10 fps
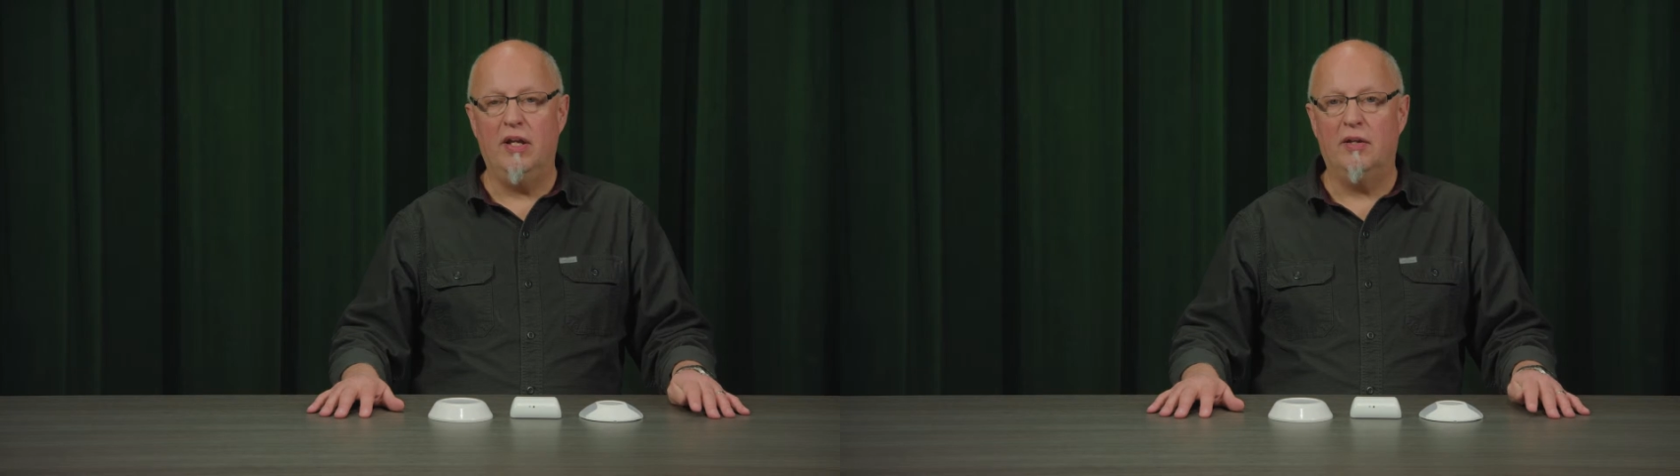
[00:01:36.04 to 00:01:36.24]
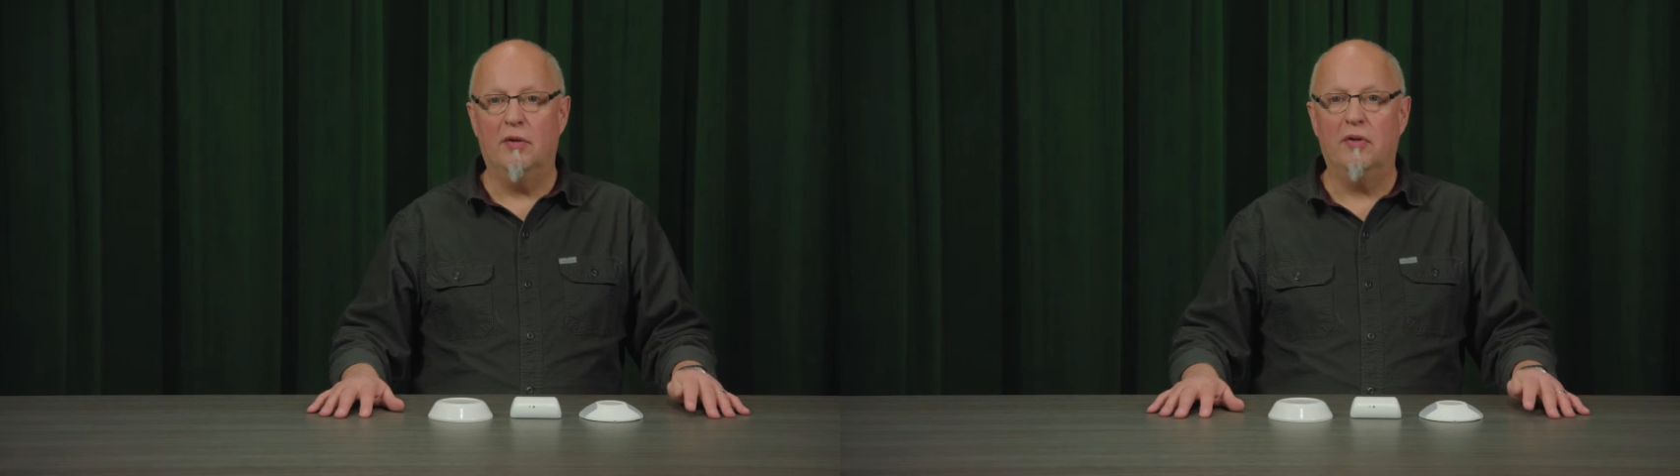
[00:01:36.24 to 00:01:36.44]

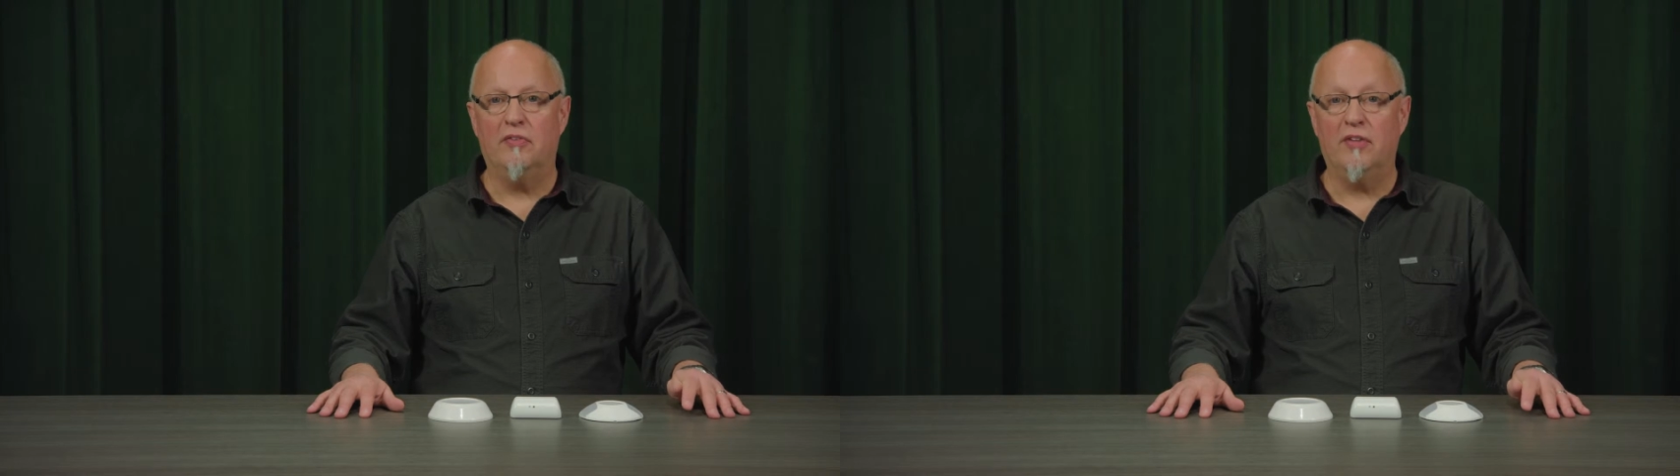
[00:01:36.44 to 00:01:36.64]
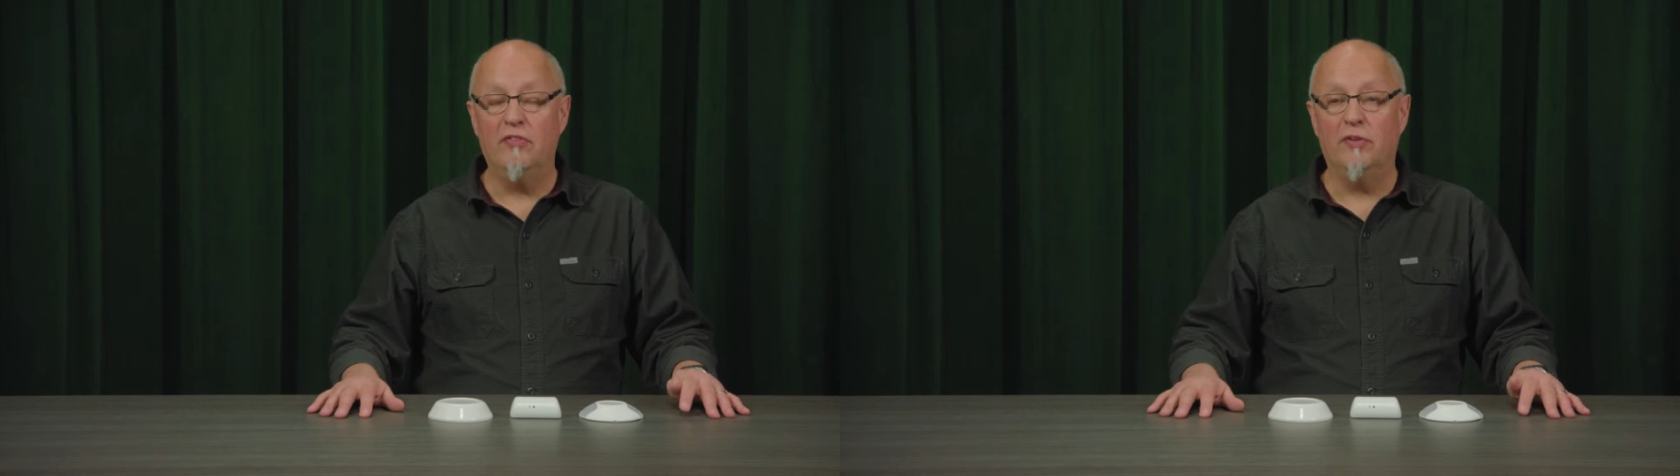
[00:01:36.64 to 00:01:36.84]
a
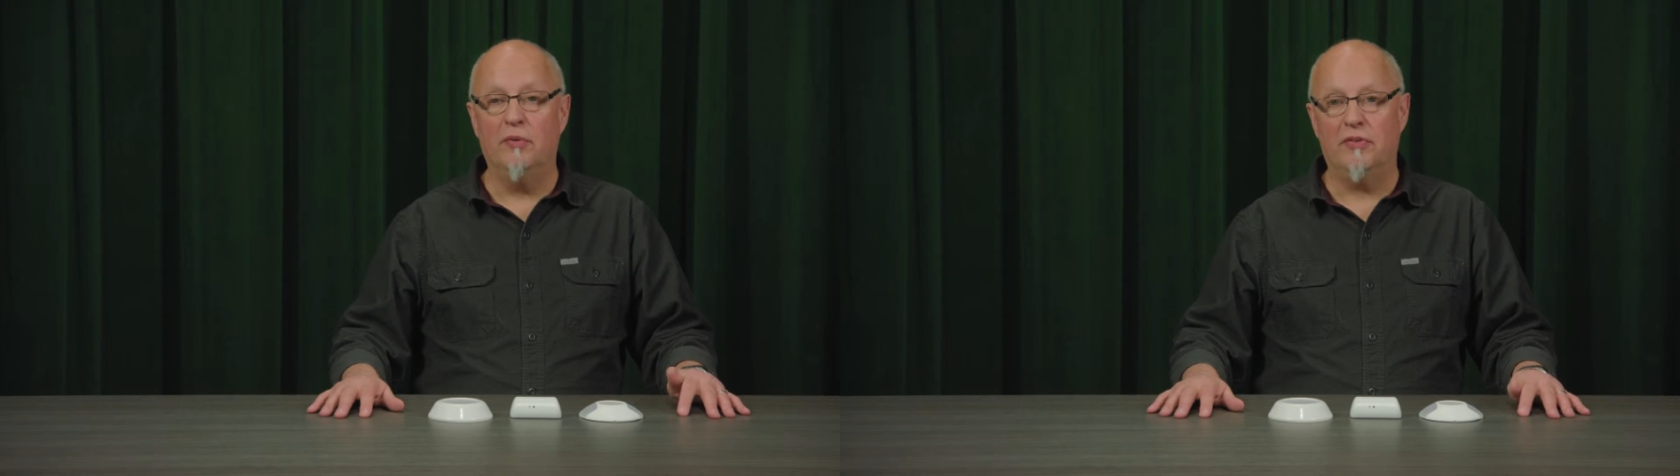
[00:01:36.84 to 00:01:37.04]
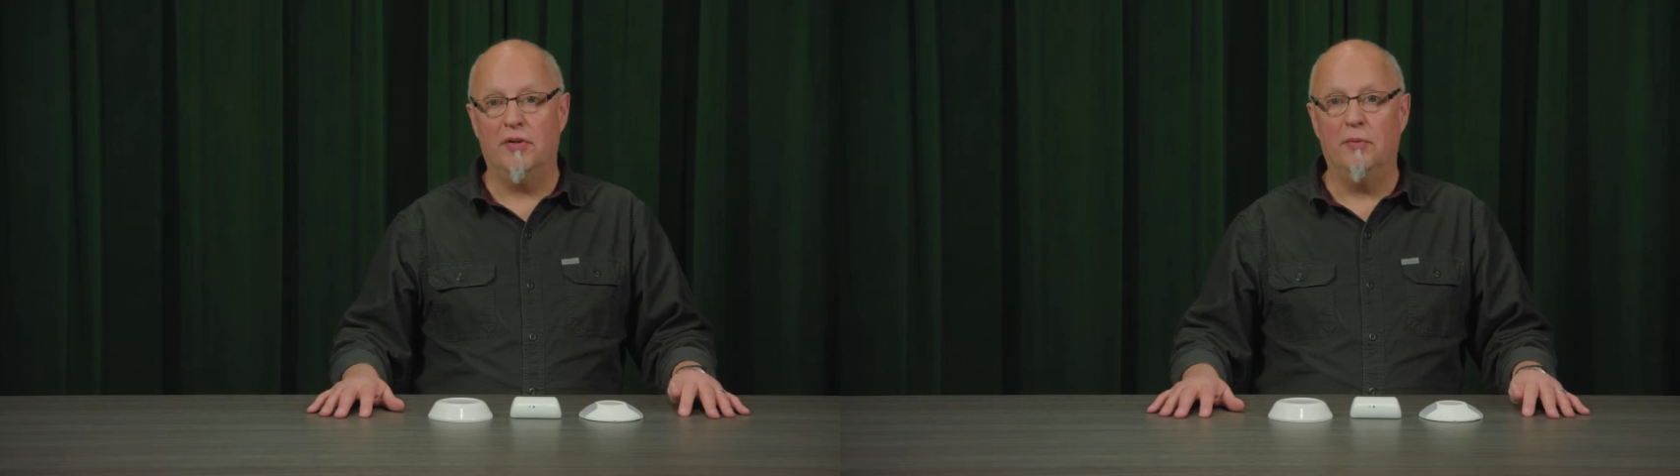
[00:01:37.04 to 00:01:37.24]
sensor
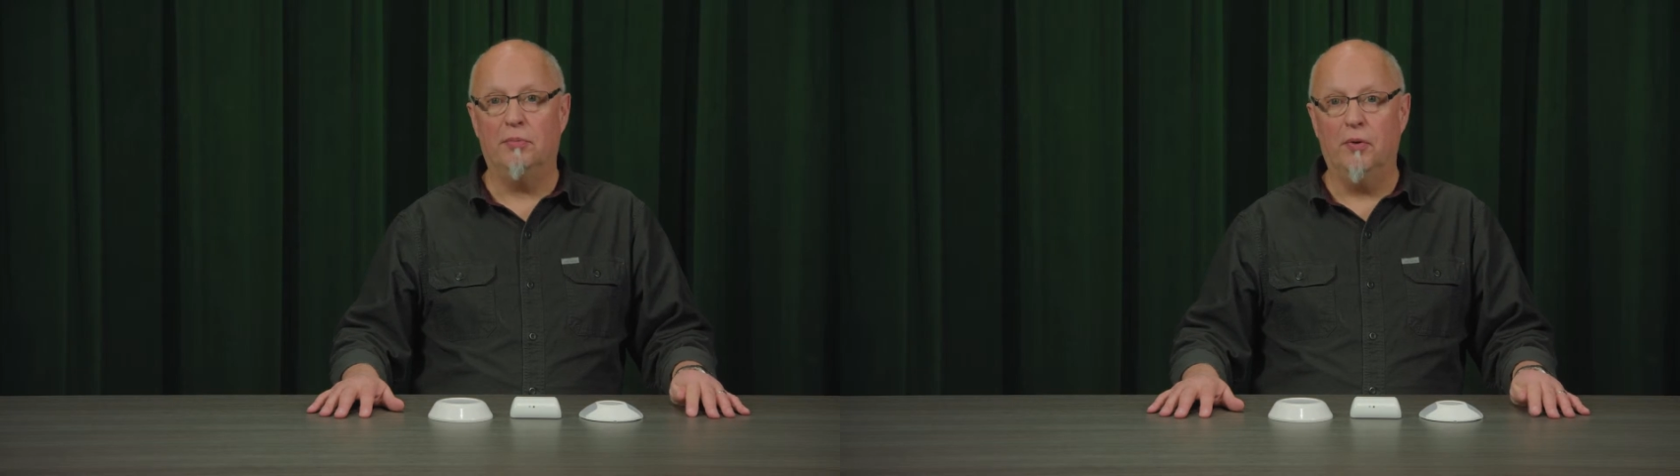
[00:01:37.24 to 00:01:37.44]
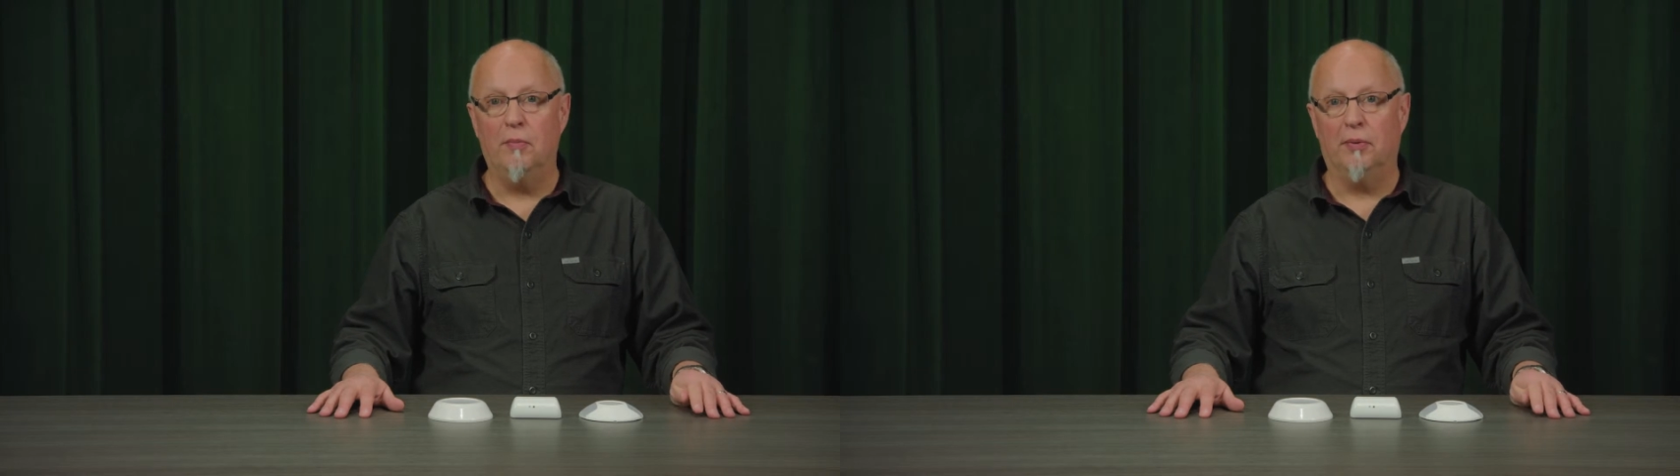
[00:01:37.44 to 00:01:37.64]
with an
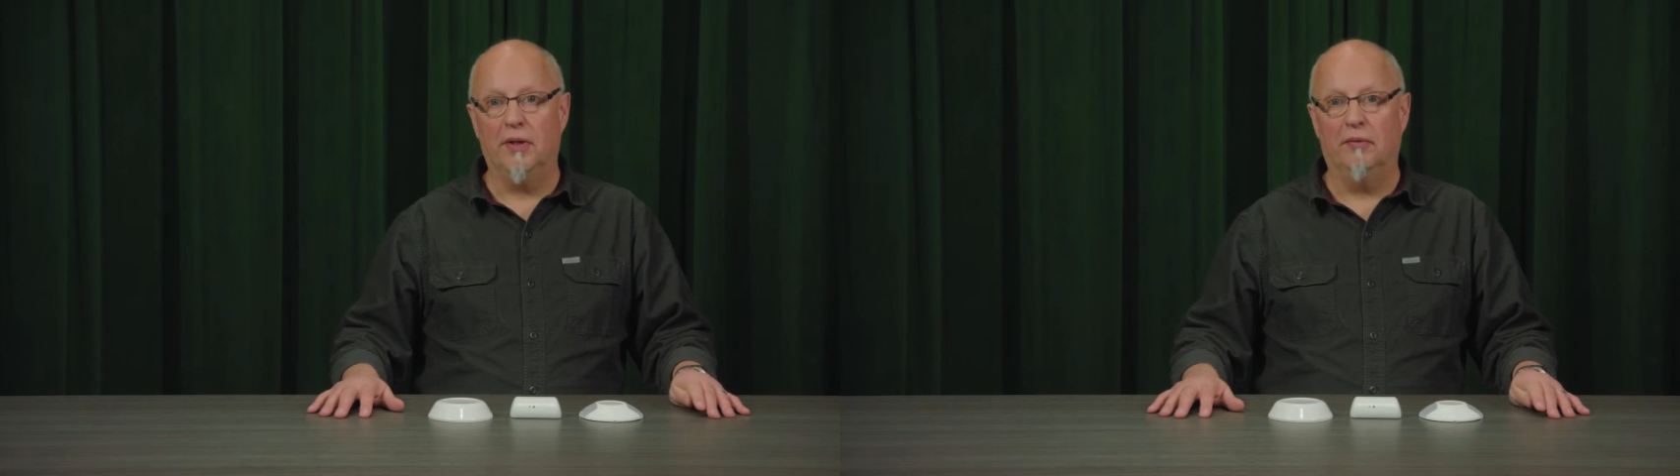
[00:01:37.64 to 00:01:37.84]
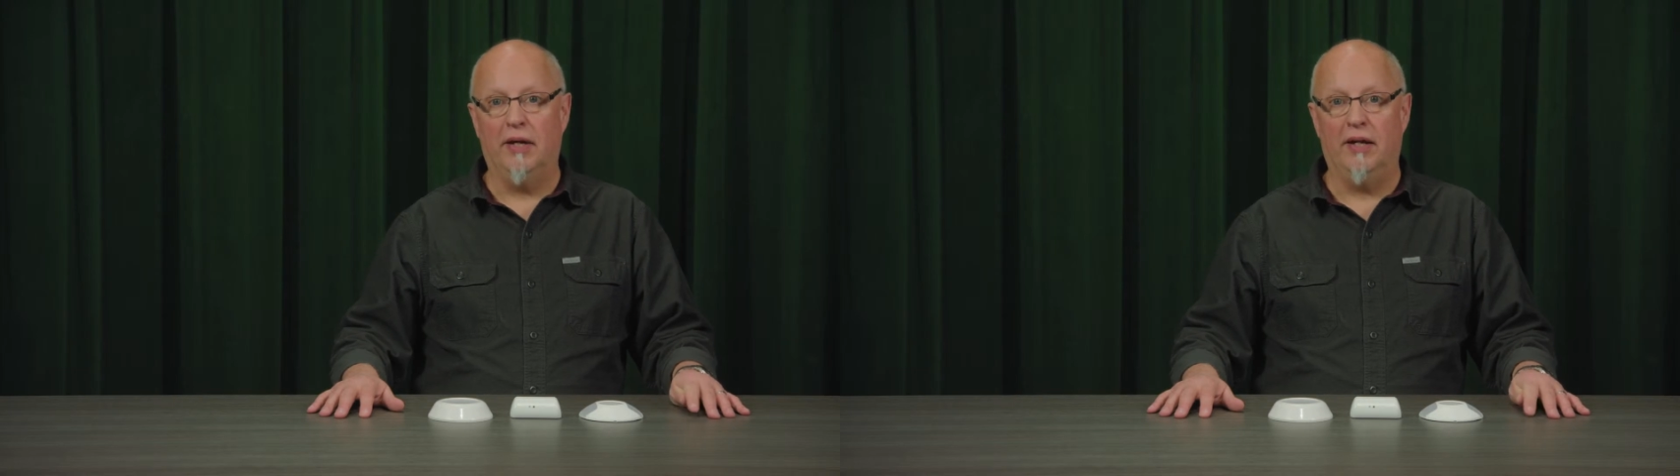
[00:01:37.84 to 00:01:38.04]

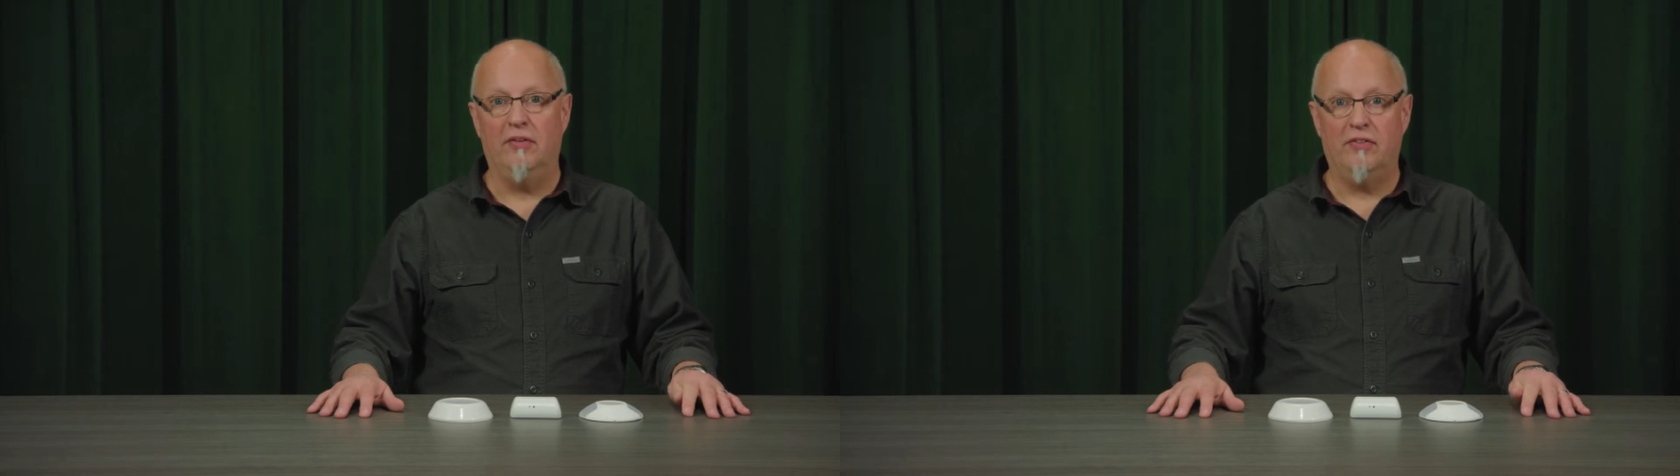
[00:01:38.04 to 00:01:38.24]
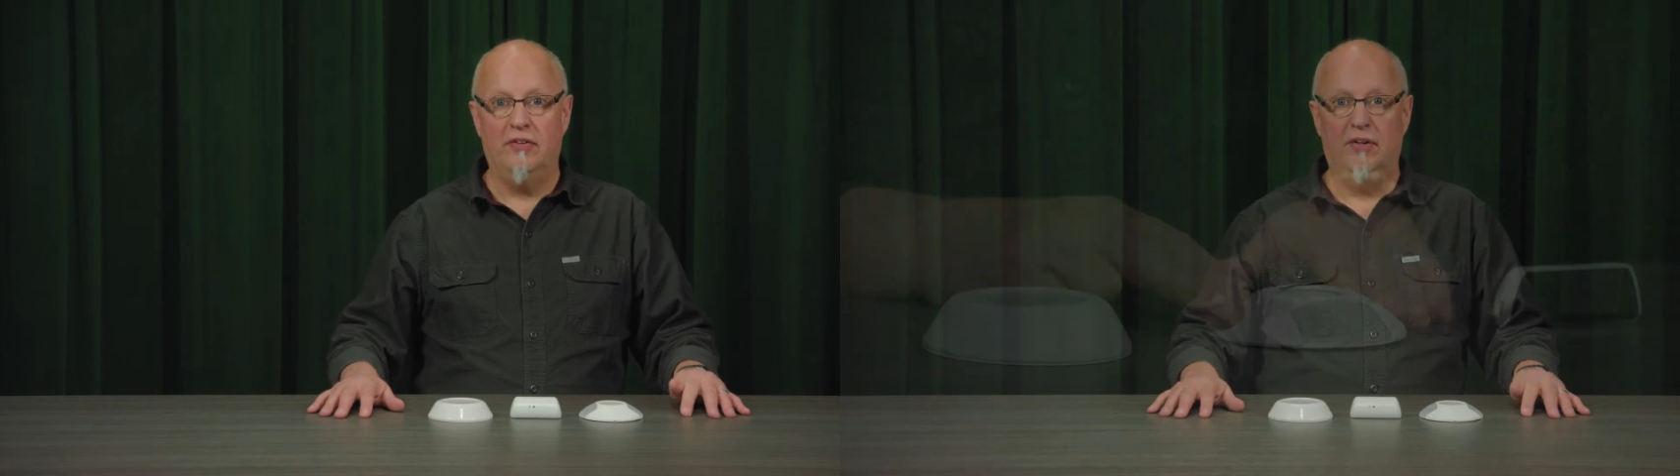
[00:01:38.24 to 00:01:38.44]
appropriate range.